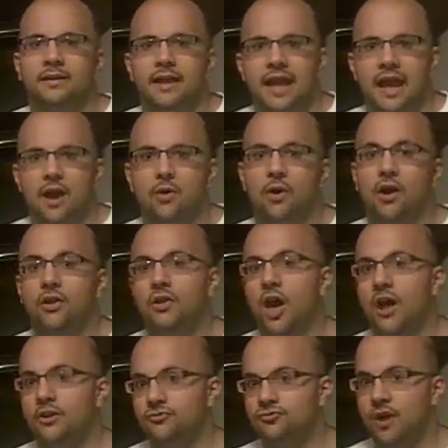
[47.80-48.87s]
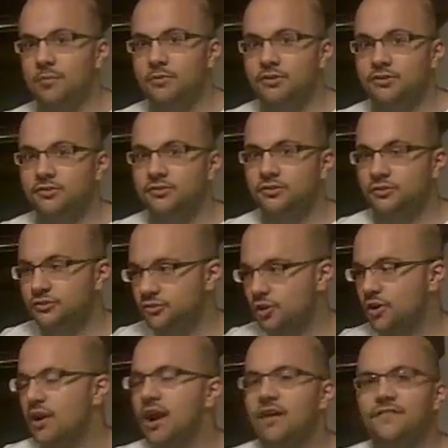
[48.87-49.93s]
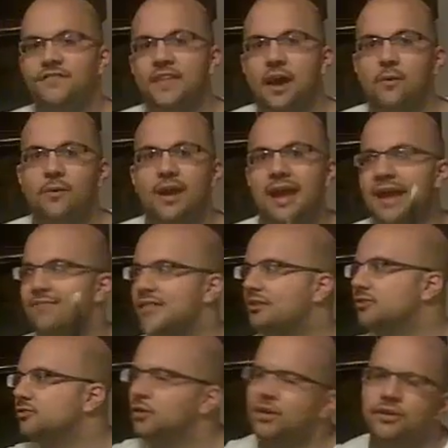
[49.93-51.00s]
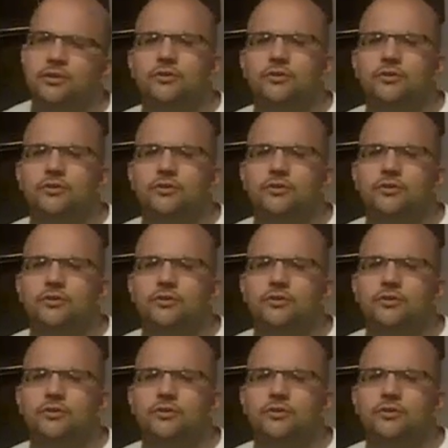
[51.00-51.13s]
Now, a lot of drummers start off that way and then sort of